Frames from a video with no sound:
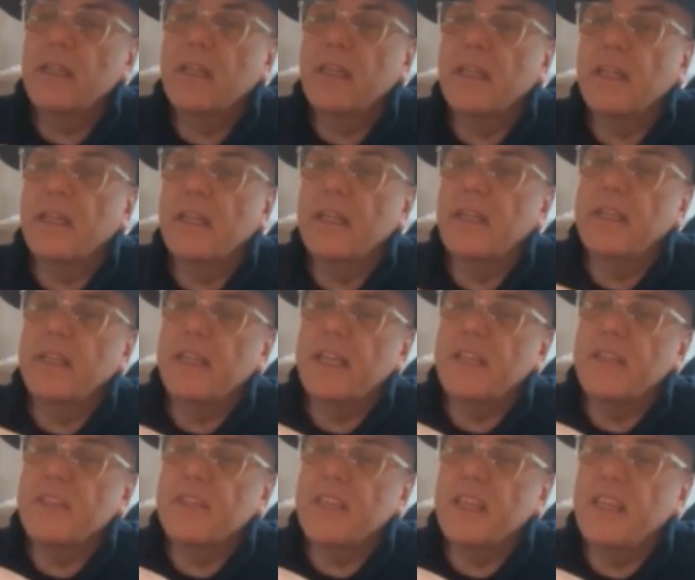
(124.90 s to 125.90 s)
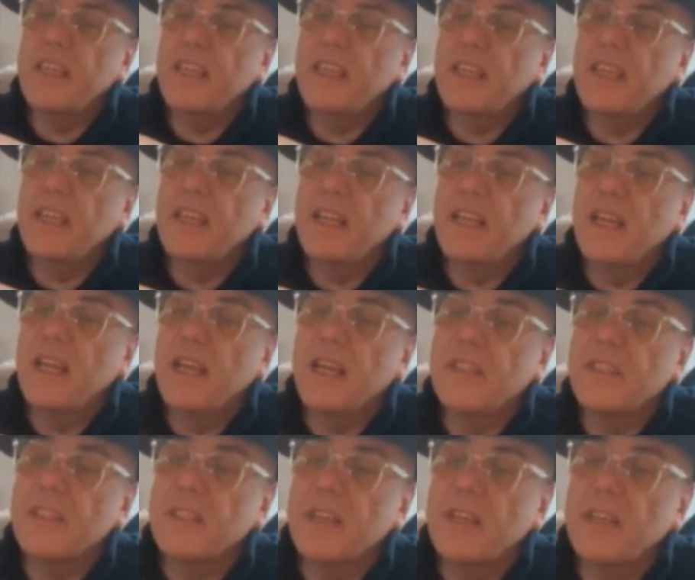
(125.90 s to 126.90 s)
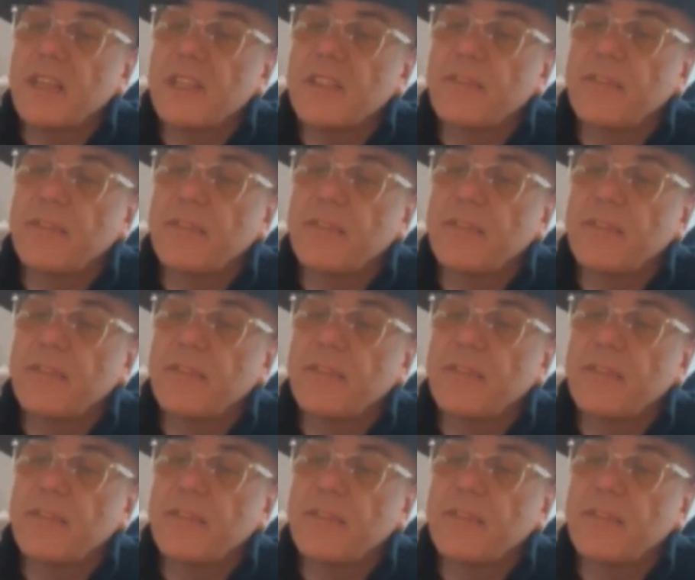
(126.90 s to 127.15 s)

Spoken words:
and it's a size